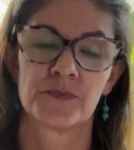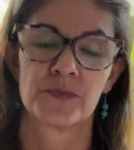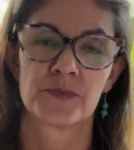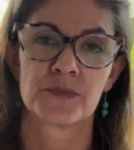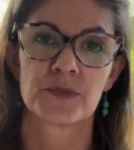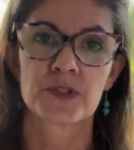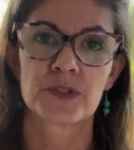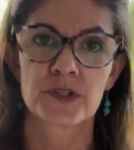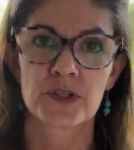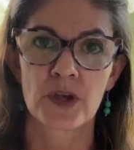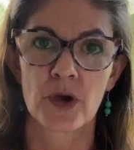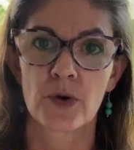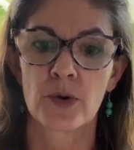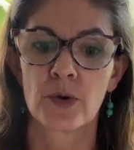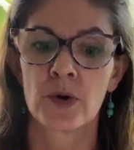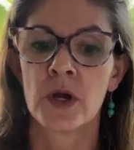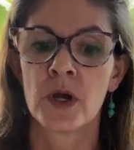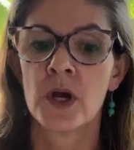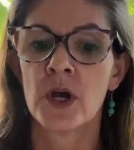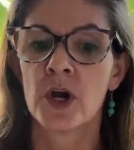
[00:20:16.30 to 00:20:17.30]

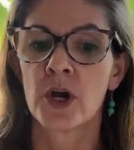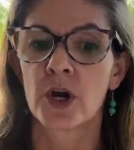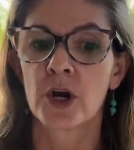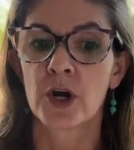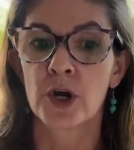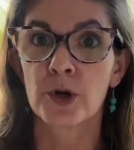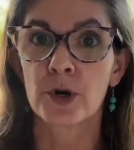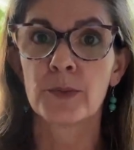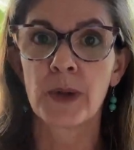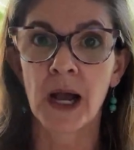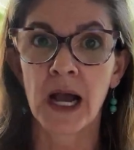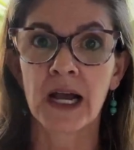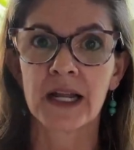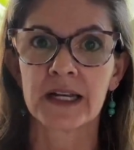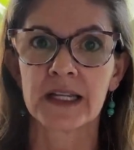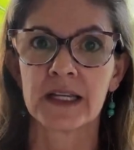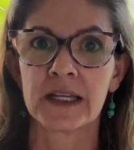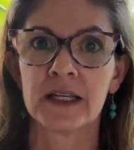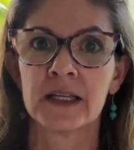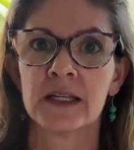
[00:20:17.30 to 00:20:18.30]
So her
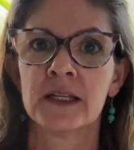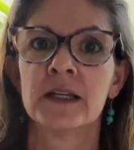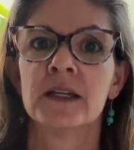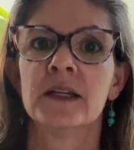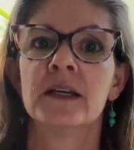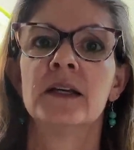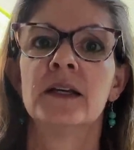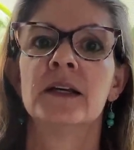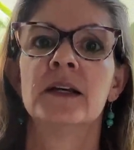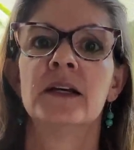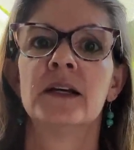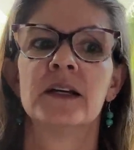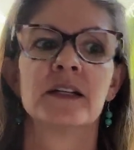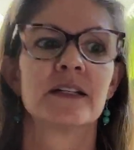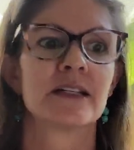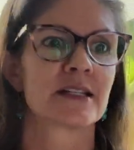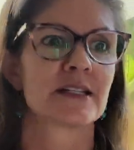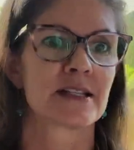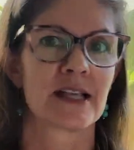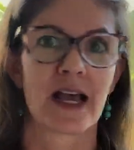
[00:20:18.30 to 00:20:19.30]
body
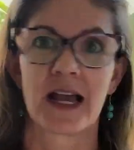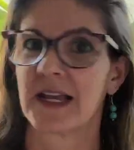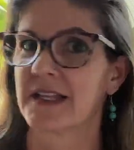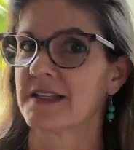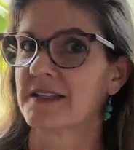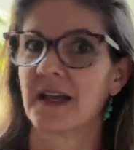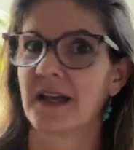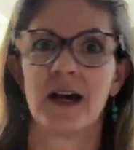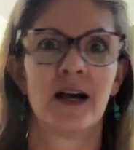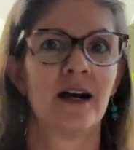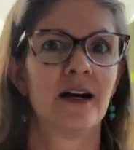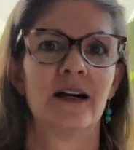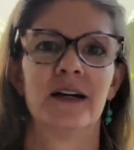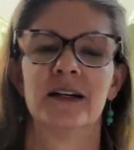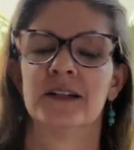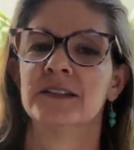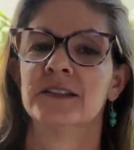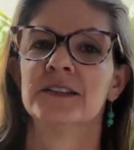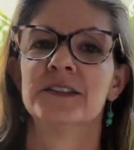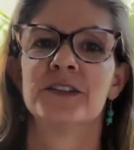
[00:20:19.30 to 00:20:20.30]
decides,
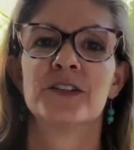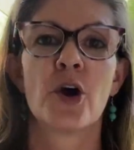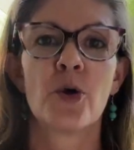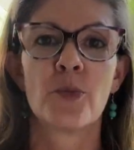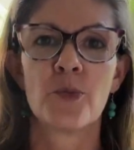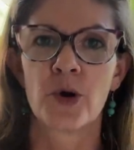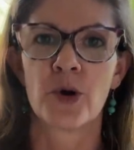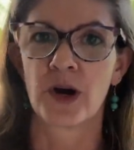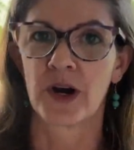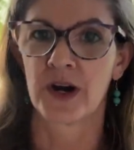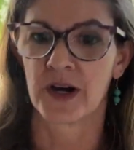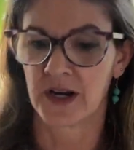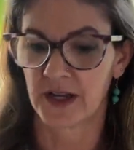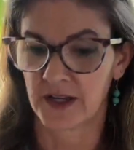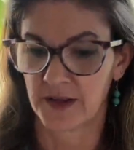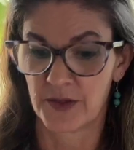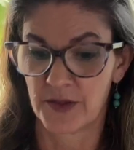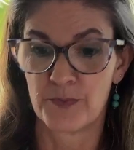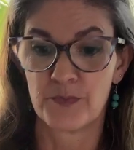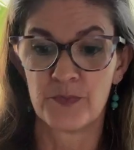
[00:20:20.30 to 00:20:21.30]
no more.
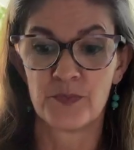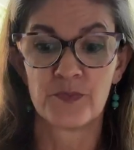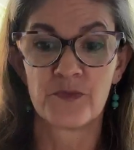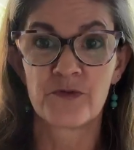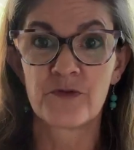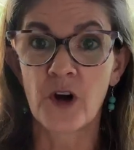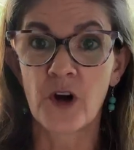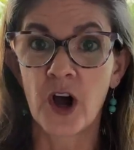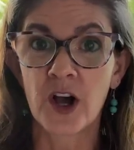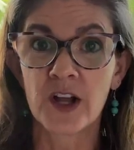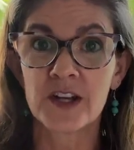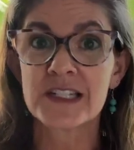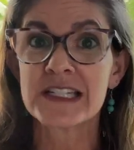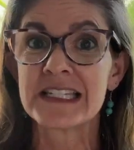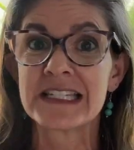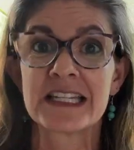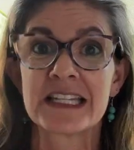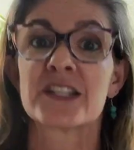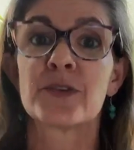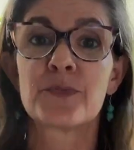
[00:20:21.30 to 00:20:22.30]
Fawn
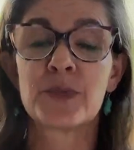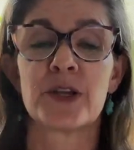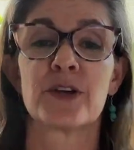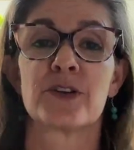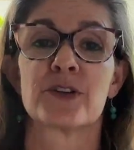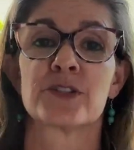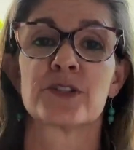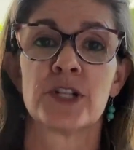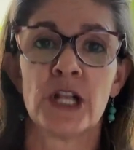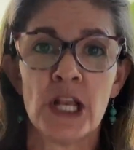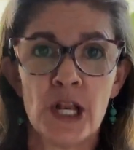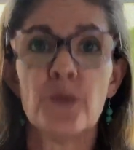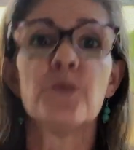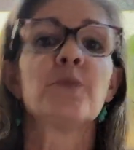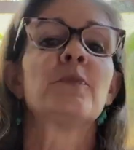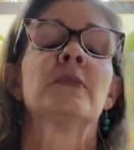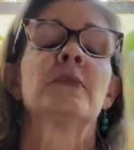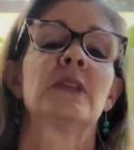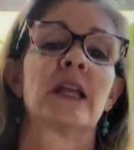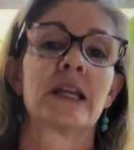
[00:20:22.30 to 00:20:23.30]
disappears,
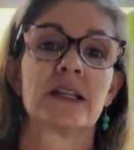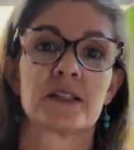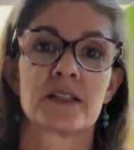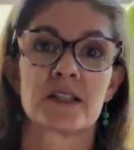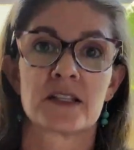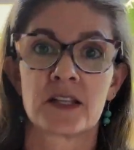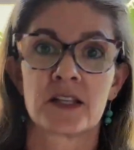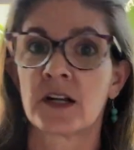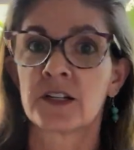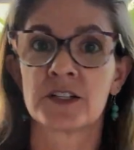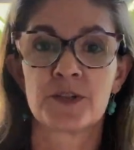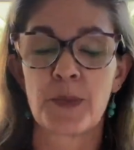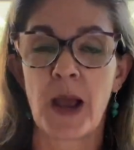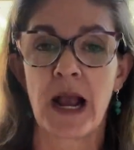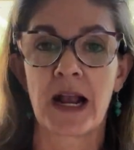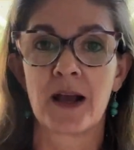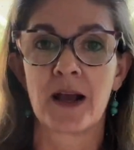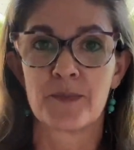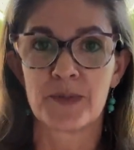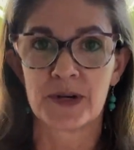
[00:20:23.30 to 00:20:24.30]
like sucked
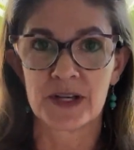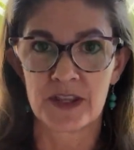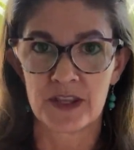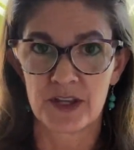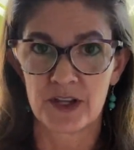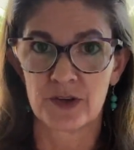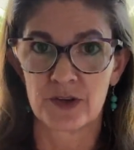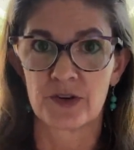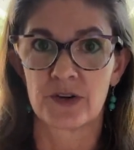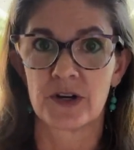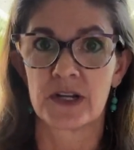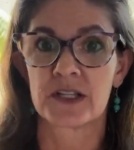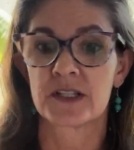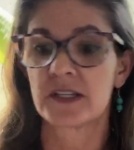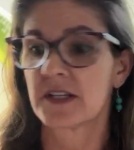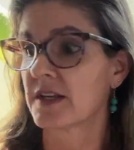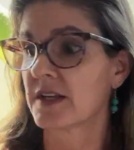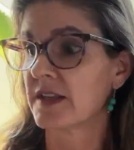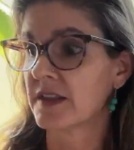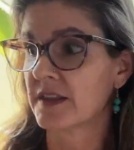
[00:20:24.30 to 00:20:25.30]
back up into the uterus.
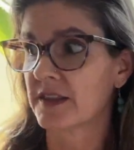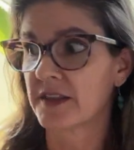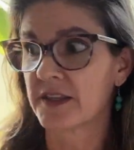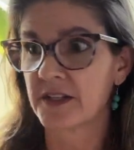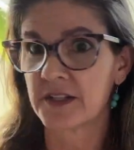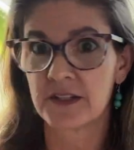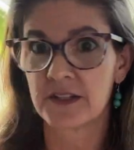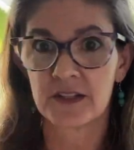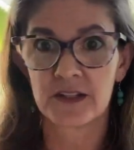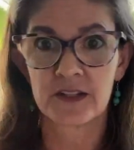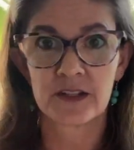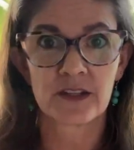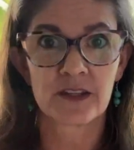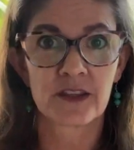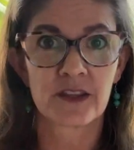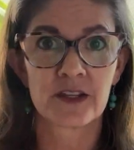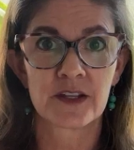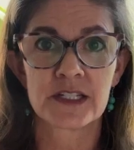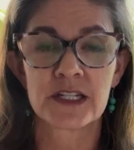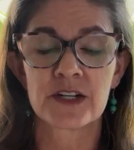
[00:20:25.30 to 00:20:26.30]

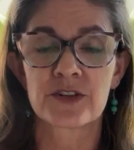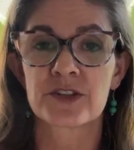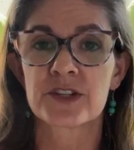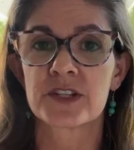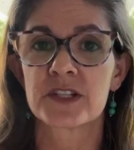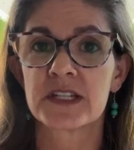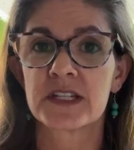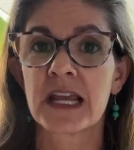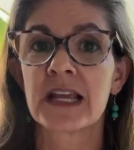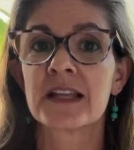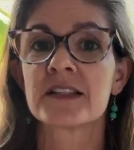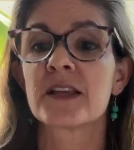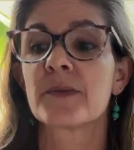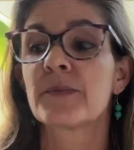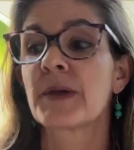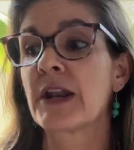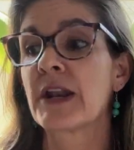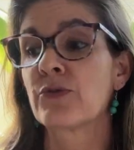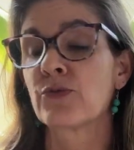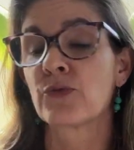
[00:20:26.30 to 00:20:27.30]
The deer stands up
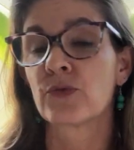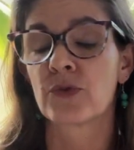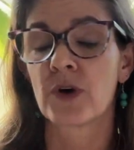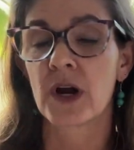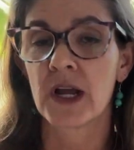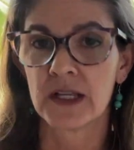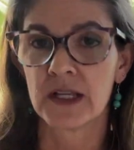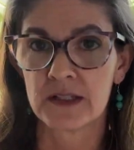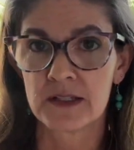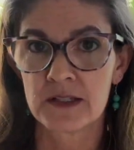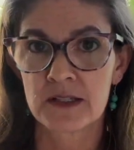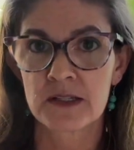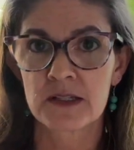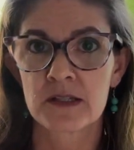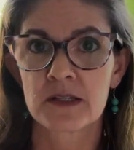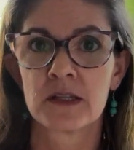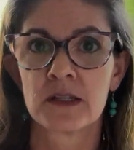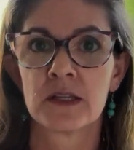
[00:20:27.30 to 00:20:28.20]
and runs